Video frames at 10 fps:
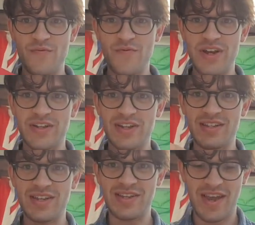reaches
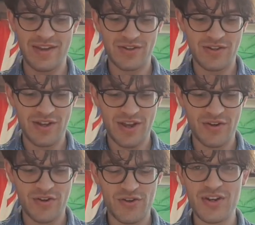this edge, and
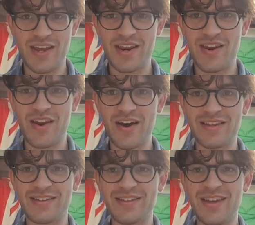you should get a
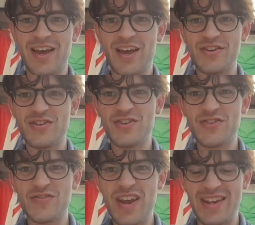nice
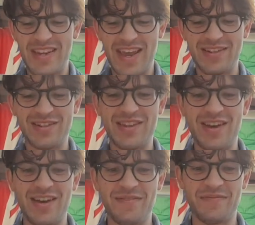straight edge
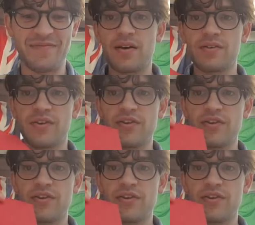there. So